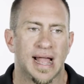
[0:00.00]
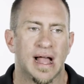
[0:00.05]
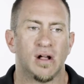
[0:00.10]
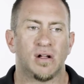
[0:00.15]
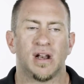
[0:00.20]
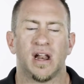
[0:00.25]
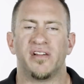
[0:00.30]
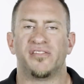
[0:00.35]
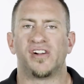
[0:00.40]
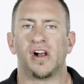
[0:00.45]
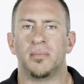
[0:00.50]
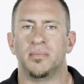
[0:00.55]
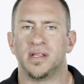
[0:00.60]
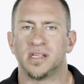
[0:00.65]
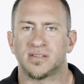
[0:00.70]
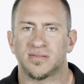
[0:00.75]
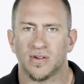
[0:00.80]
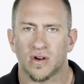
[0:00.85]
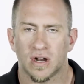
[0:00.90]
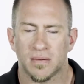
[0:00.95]
how could I have come
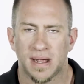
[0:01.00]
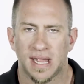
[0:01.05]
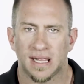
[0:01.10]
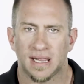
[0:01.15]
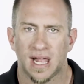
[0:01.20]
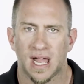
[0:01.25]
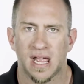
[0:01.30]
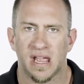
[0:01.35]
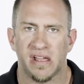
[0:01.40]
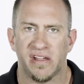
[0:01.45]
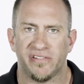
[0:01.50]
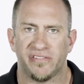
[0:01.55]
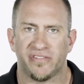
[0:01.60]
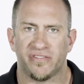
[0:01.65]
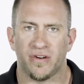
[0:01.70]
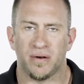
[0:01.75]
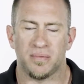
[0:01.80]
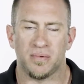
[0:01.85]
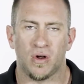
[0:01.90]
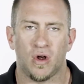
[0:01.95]
this far in my life
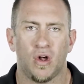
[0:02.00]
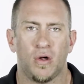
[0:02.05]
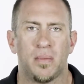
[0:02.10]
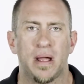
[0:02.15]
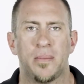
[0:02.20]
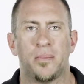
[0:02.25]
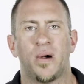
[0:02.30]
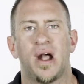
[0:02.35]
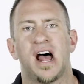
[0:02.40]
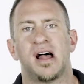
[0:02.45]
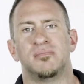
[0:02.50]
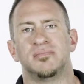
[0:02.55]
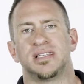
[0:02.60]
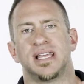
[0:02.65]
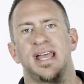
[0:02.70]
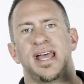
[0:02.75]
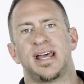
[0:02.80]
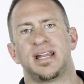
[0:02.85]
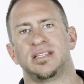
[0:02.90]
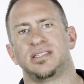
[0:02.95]
from all my problems
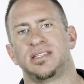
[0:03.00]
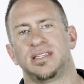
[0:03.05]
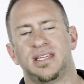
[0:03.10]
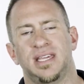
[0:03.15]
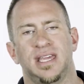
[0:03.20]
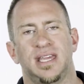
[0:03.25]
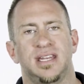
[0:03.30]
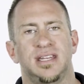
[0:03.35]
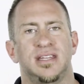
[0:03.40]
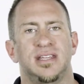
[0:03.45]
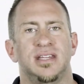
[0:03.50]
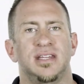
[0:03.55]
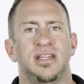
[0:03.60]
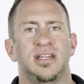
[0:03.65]
I had as a kid